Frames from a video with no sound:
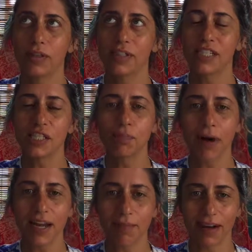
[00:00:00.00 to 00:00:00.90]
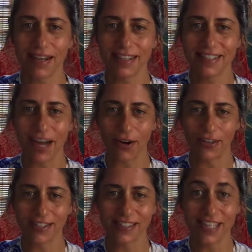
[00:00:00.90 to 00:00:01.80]
despite my
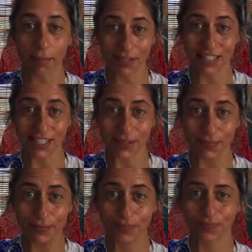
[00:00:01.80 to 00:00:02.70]
doubt and skepticism.